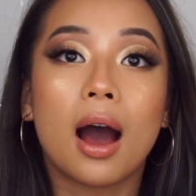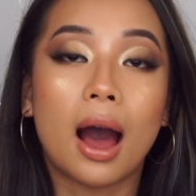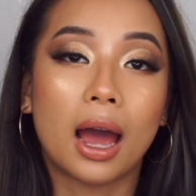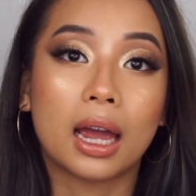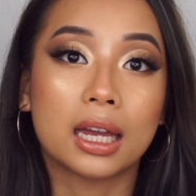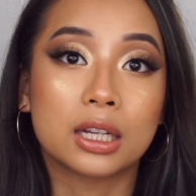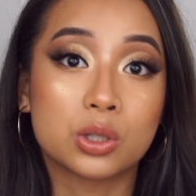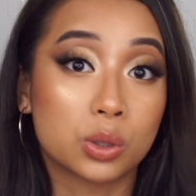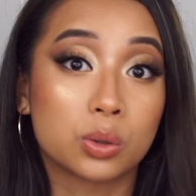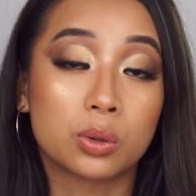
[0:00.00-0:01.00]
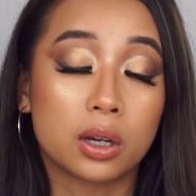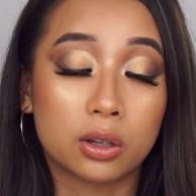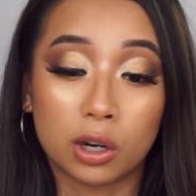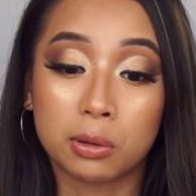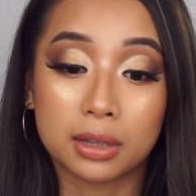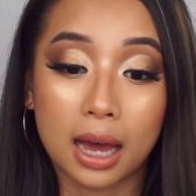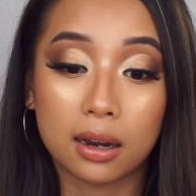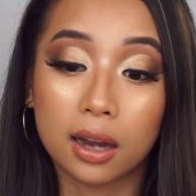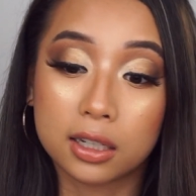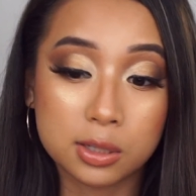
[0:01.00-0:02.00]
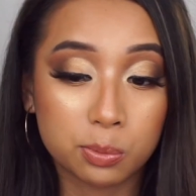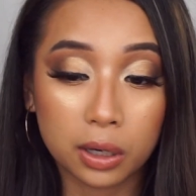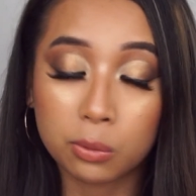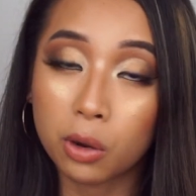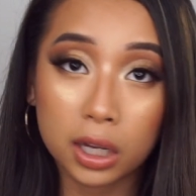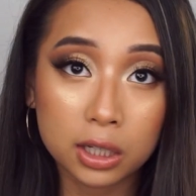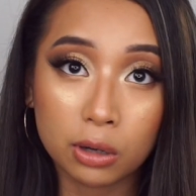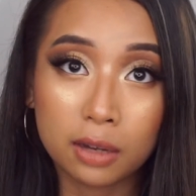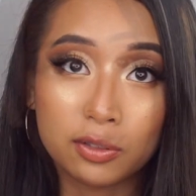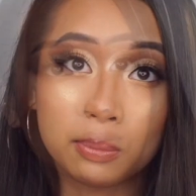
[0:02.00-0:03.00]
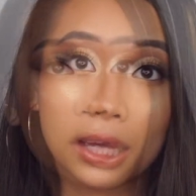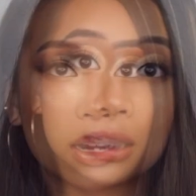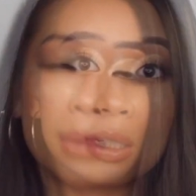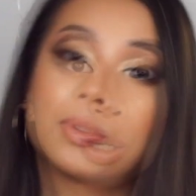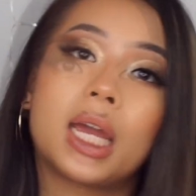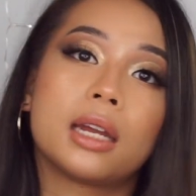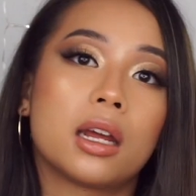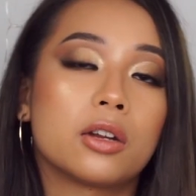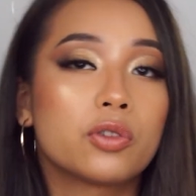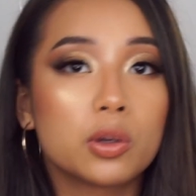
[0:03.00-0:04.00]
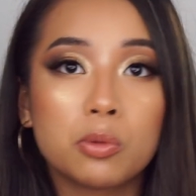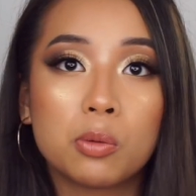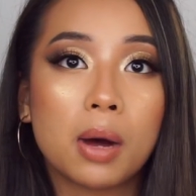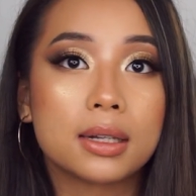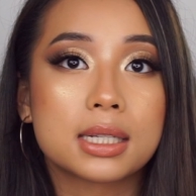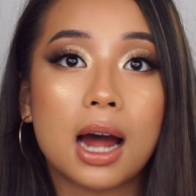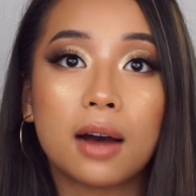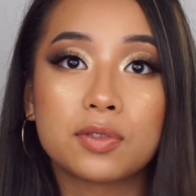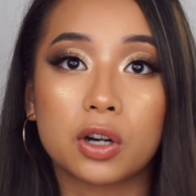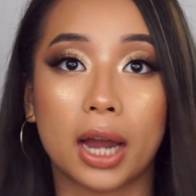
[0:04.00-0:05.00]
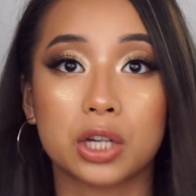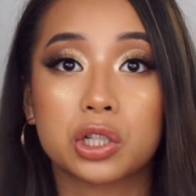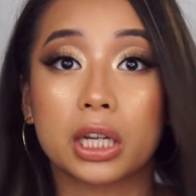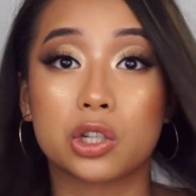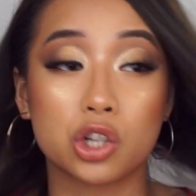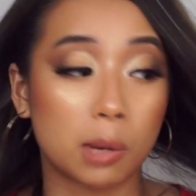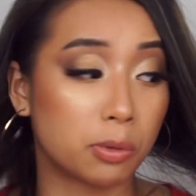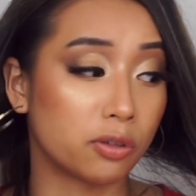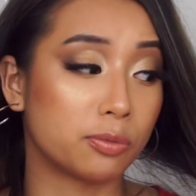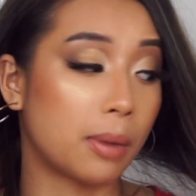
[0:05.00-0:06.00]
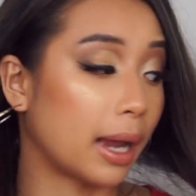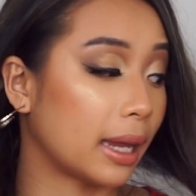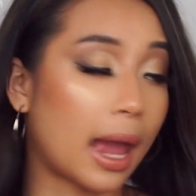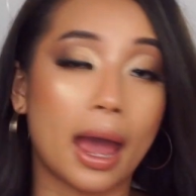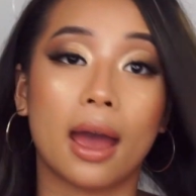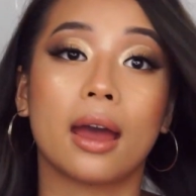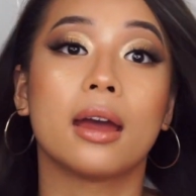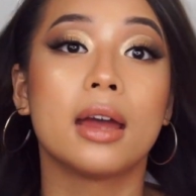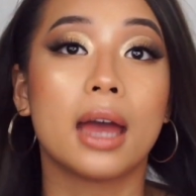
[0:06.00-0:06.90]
I do agree with that, and it's been working great for me. An update in a few more months after I actually chop off my hair